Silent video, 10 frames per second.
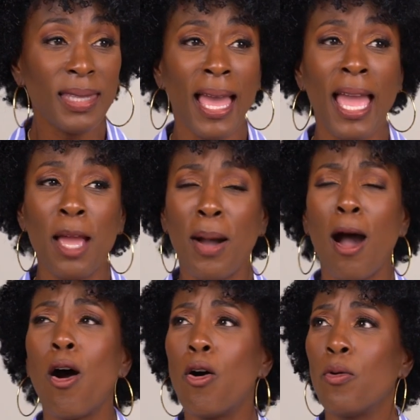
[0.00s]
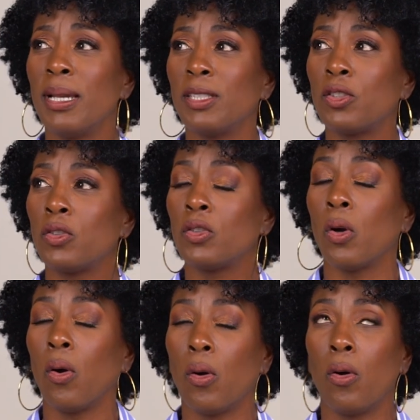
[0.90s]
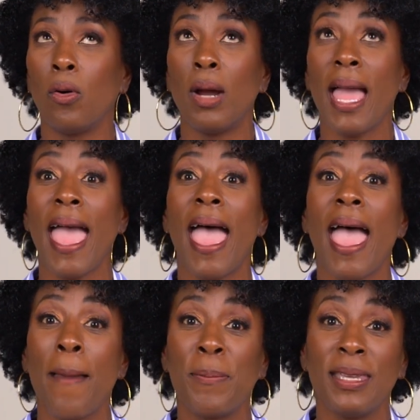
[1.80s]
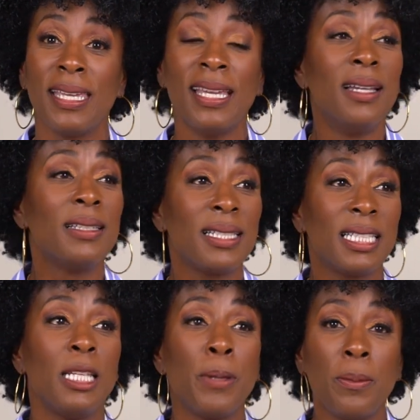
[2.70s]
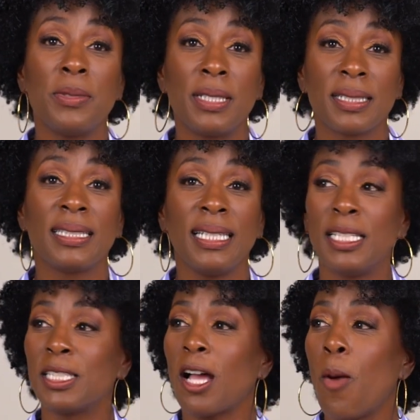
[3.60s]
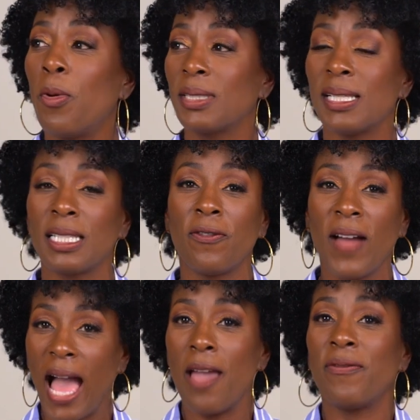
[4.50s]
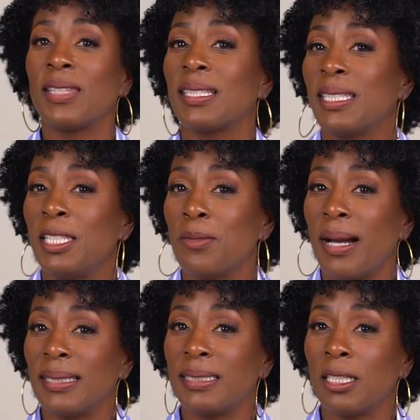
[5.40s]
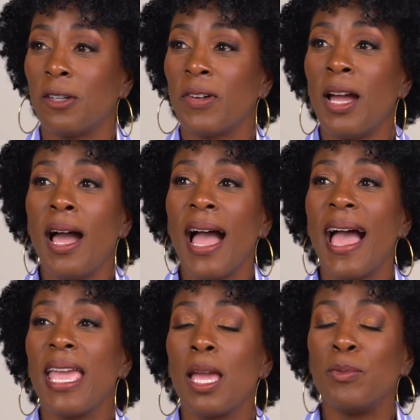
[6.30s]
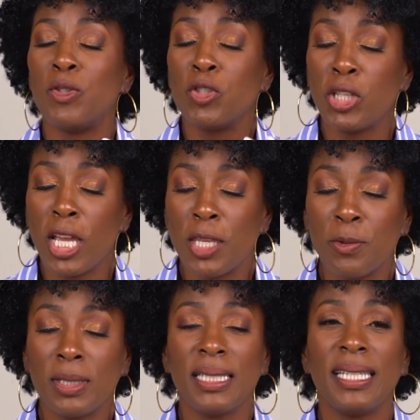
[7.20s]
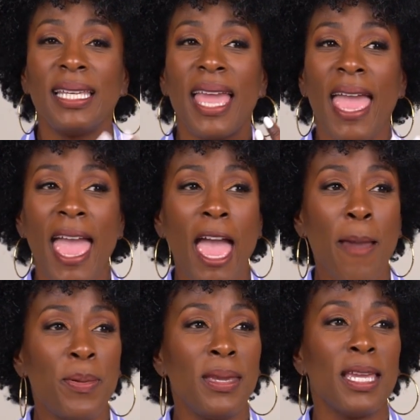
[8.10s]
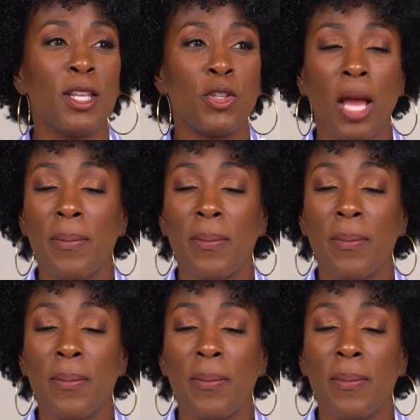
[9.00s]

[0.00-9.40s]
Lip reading: I am always so happy to see people succeed. It's almost as if I've succeeded myself. I am genuinely happy, and